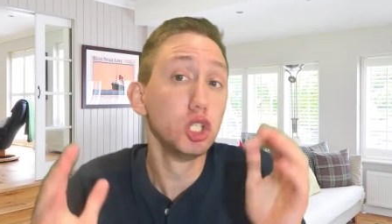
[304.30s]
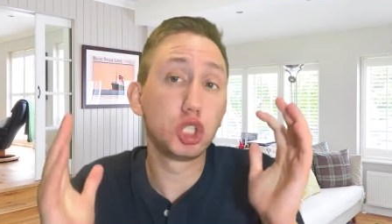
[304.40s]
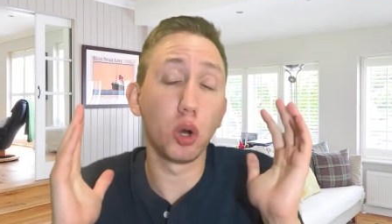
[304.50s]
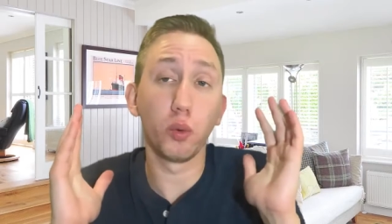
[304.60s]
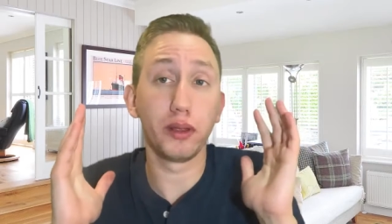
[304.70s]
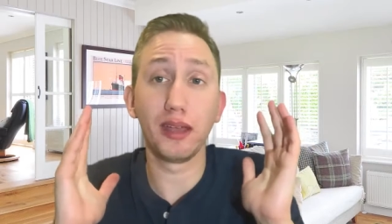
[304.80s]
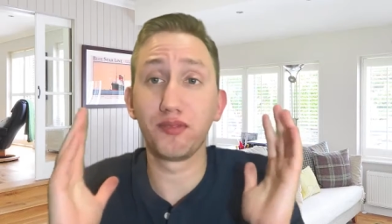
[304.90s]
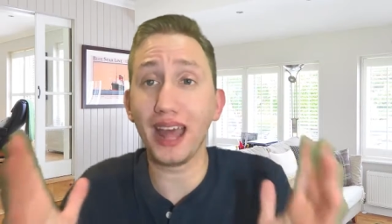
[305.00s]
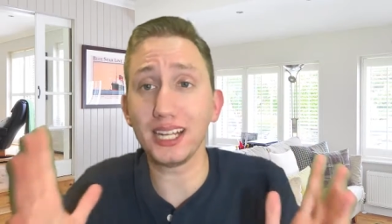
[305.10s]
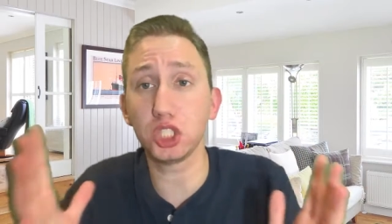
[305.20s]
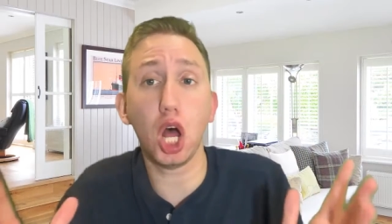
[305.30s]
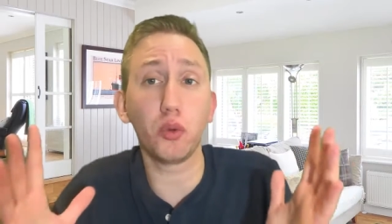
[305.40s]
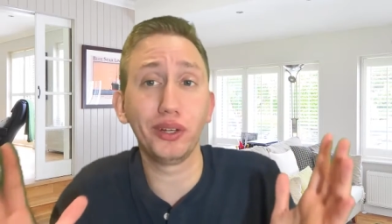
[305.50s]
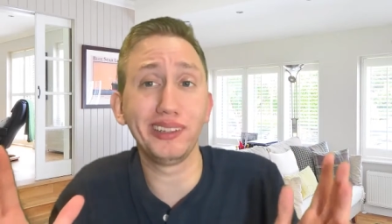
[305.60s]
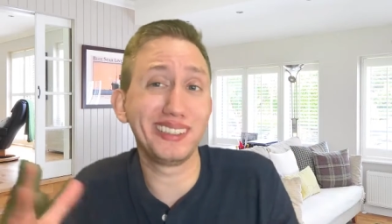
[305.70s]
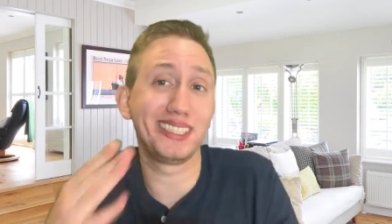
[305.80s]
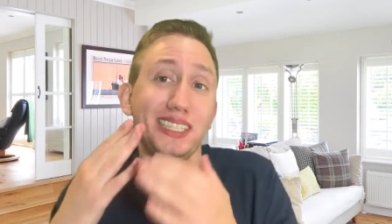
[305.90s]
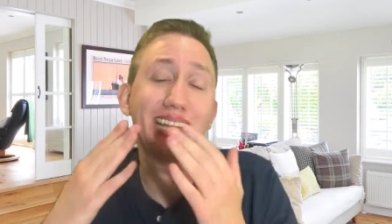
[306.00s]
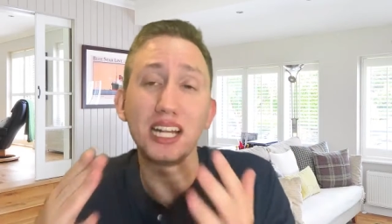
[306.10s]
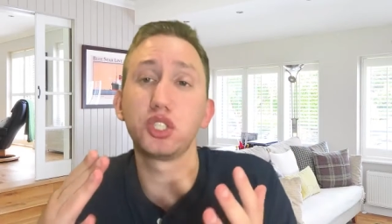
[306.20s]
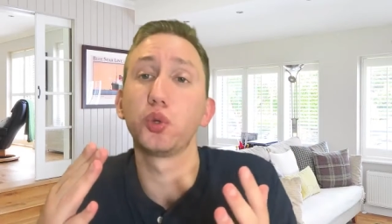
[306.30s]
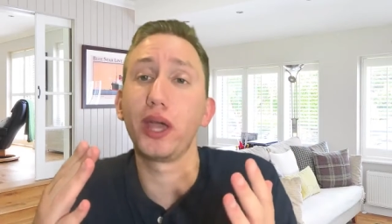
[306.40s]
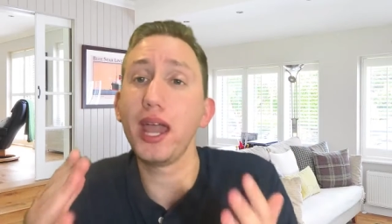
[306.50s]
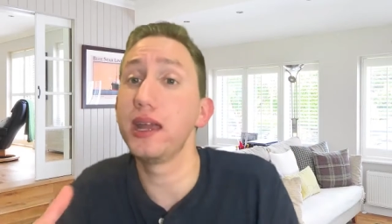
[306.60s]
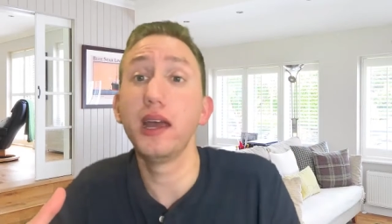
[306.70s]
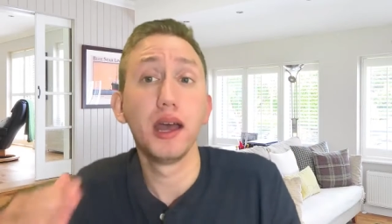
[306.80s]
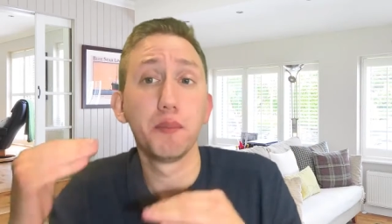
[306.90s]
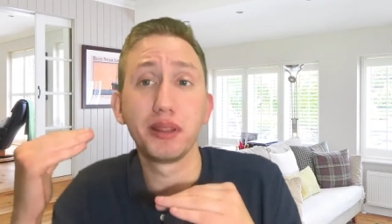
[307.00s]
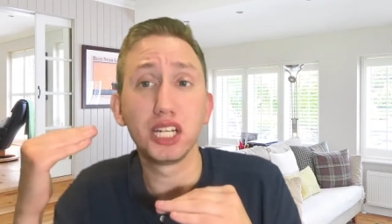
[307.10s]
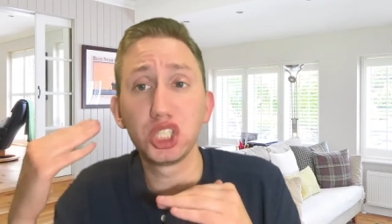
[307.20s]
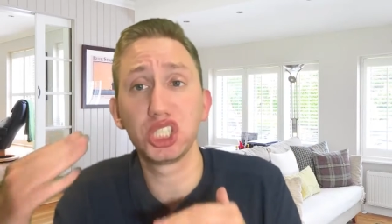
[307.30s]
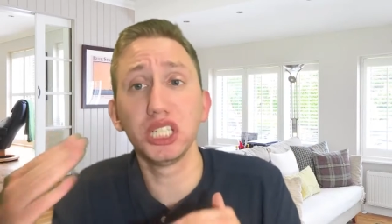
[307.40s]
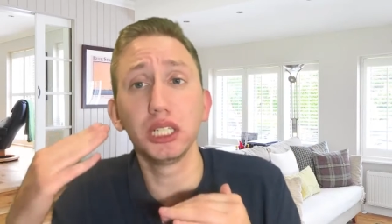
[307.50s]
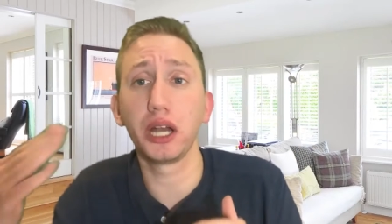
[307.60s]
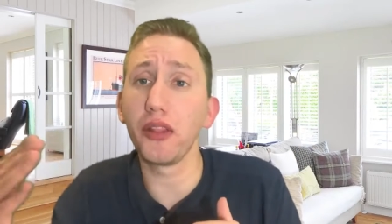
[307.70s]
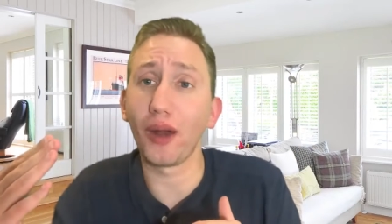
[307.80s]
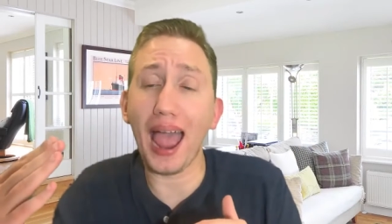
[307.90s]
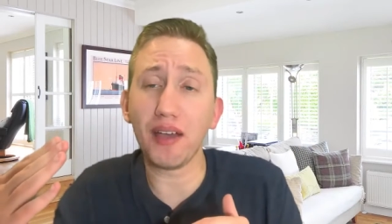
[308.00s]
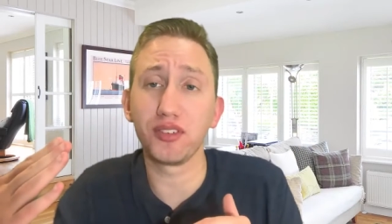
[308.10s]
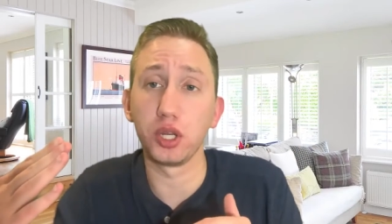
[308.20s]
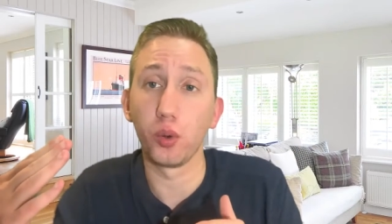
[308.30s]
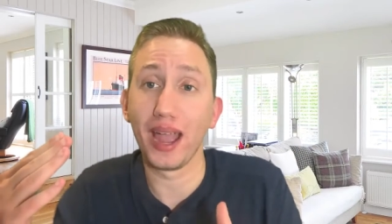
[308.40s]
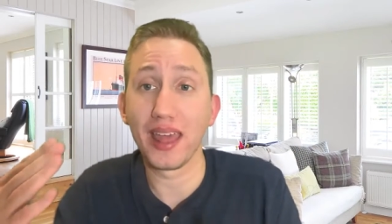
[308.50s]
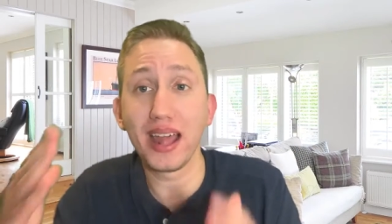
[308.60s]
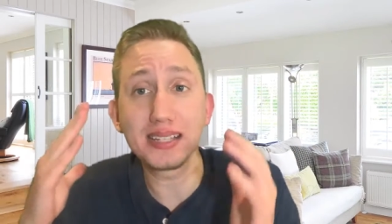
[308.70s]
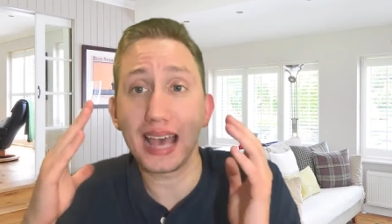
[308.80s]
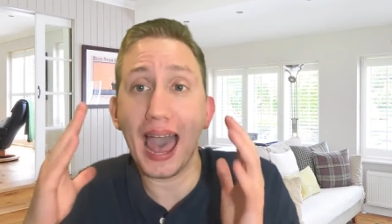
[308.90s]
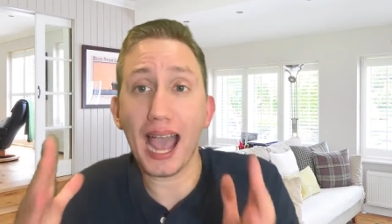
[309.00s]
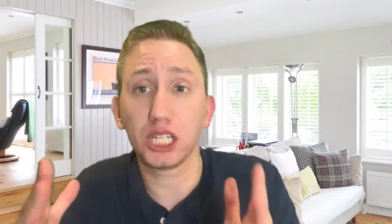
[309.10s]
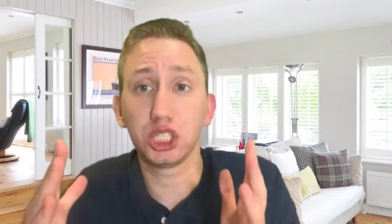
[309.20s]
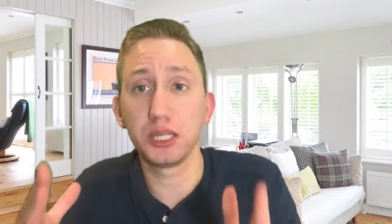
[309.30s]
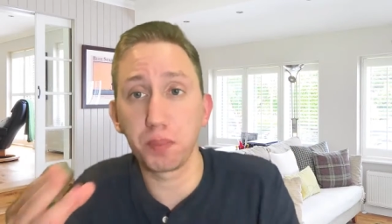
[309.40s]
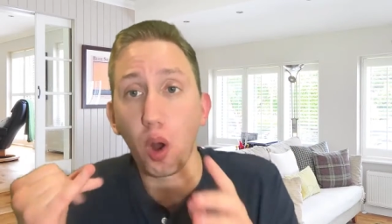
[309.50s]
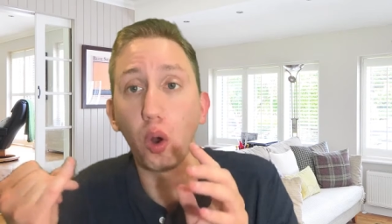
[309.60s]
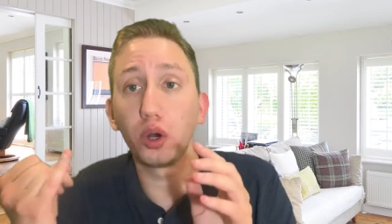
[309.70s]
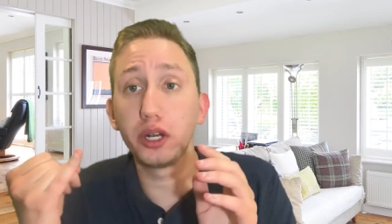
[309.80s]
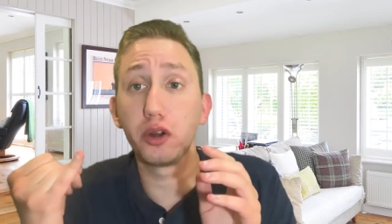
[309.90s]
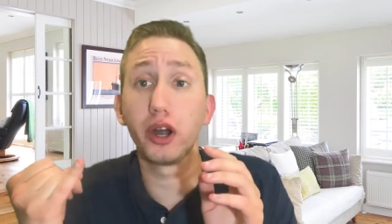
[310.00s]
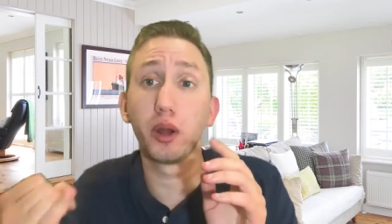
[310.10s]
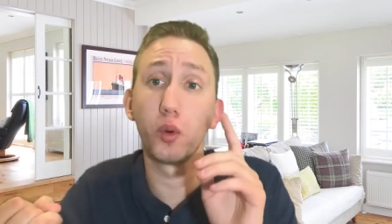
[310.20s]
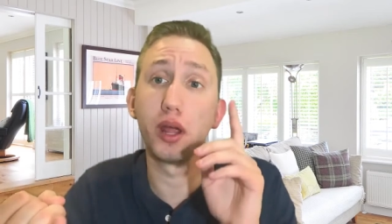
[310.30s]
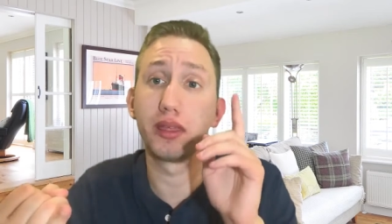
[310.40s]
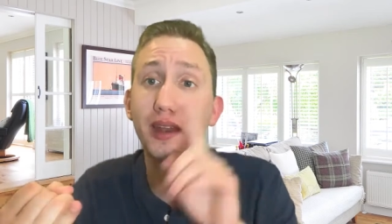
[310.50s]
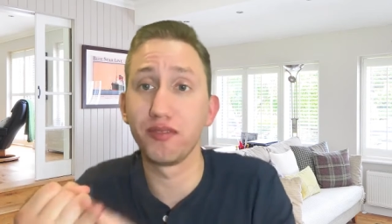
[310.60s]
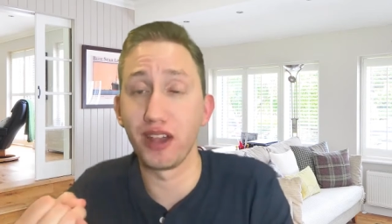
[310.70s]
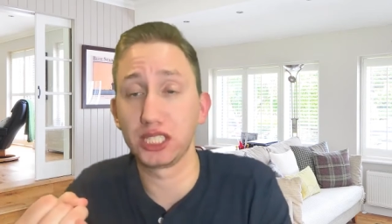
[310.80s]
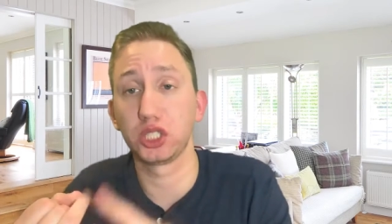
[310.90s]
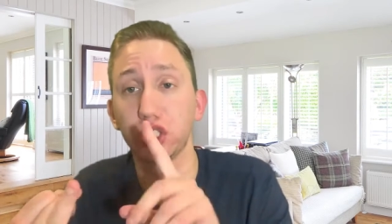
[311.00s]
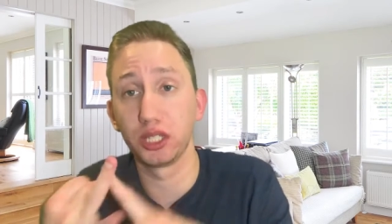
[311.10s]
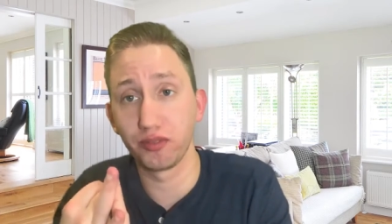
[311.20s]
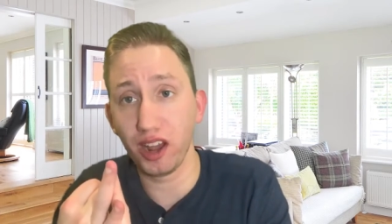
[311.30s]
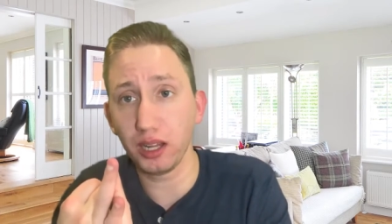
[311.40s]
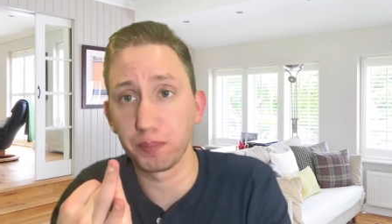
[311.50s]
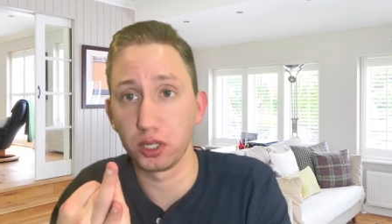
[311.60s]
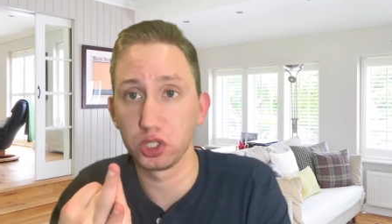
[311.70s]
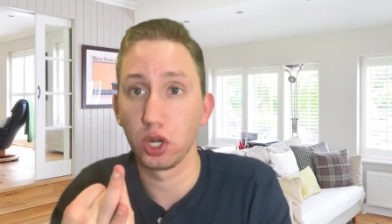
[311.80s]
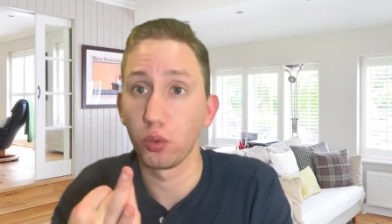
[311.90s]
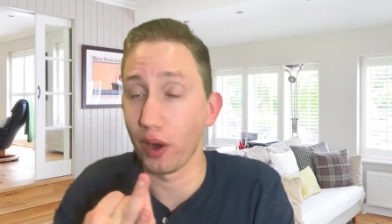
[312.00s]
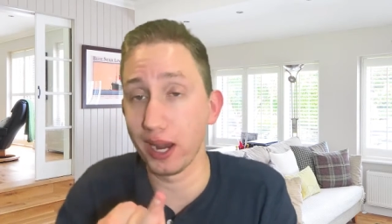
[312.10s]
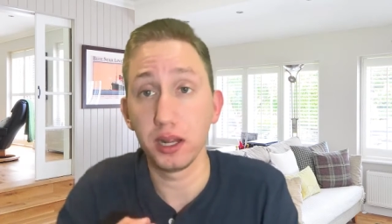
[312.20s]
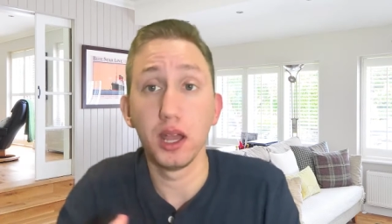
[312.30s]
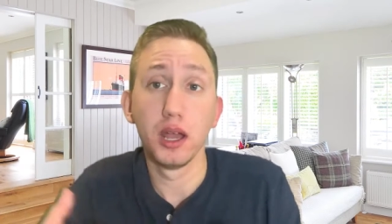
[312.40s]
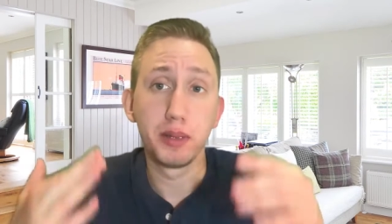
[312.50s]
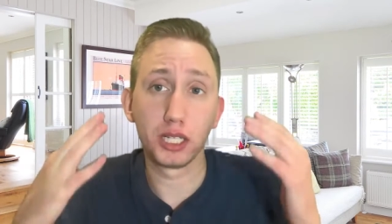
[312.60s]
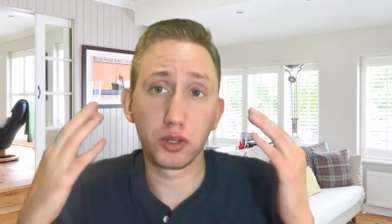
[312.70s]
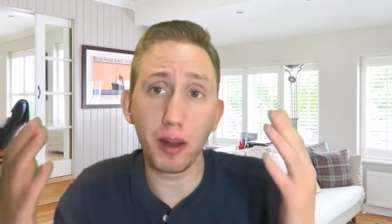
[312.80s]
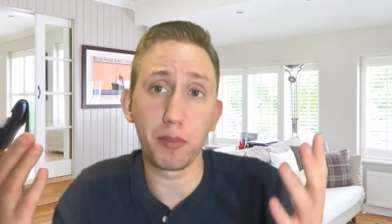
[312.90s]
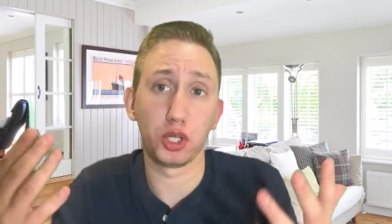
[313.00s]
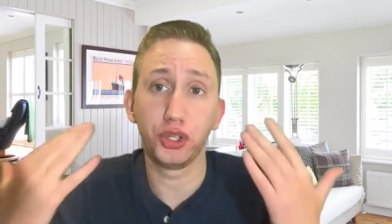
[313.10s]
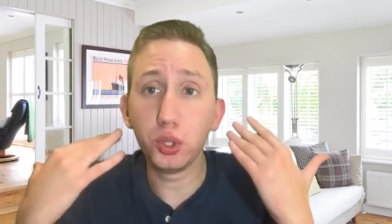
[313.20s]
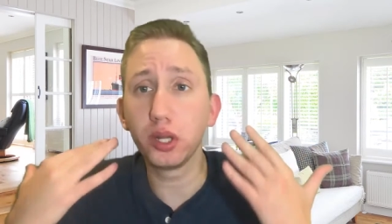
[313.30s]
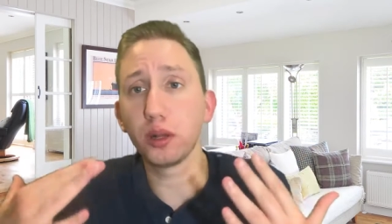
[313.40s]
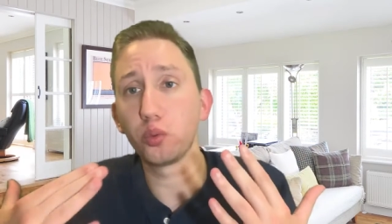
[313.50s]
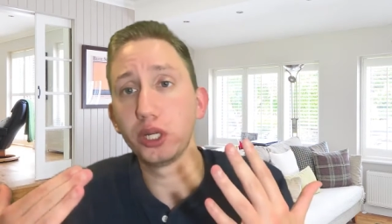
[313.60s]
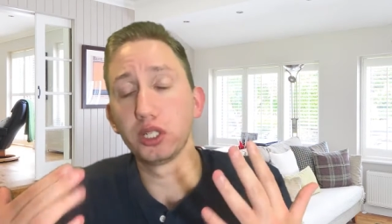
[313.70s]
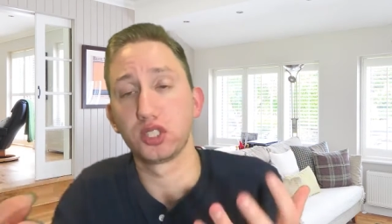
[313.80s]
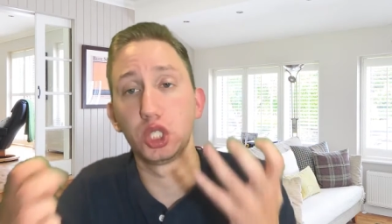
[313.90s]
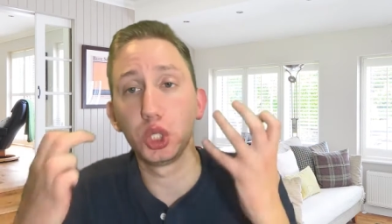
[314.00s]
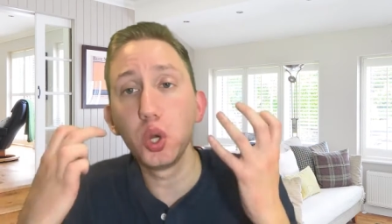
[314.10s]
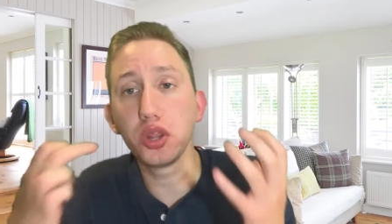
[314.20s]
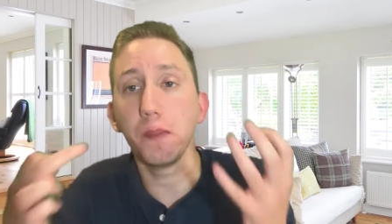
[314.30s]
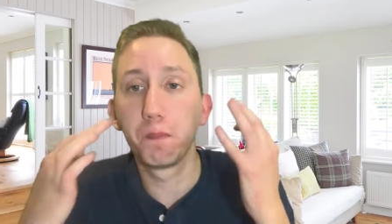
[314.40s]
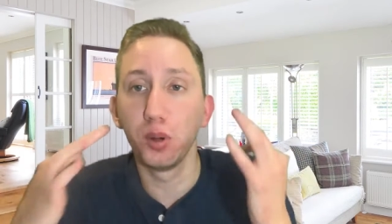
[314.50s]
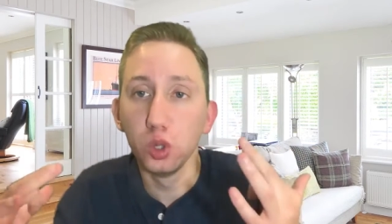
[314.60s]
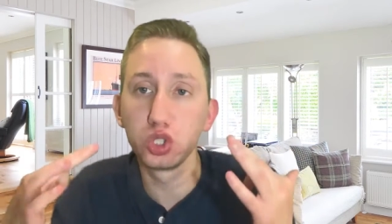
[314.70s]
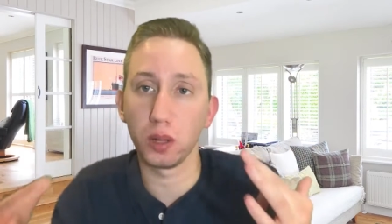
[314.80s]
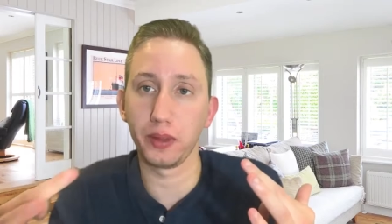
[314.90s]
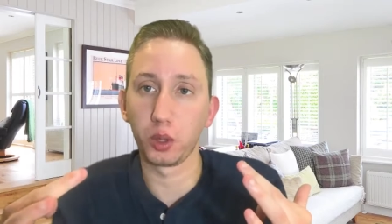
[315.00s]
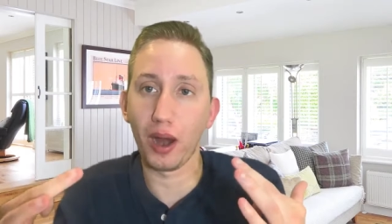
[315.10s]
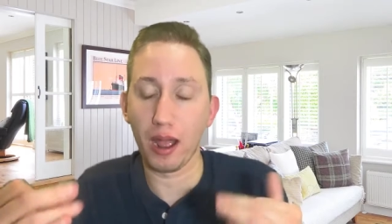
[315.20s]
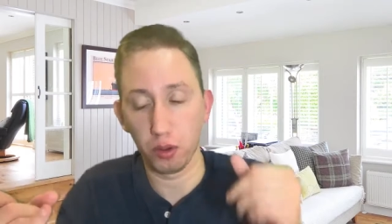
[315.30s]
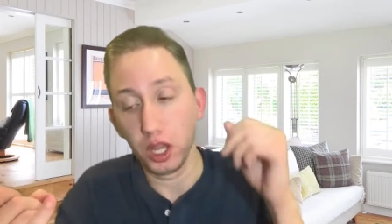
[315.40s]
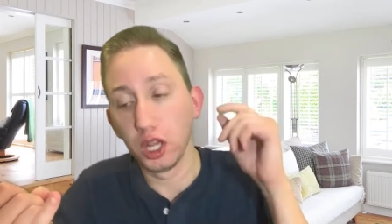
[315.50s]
So if that's not realistic, that's okay. But there's still another avenue, and that's actually partnering with investors and developers, right? Because remember, you're the realtor, you're the boots on the ground.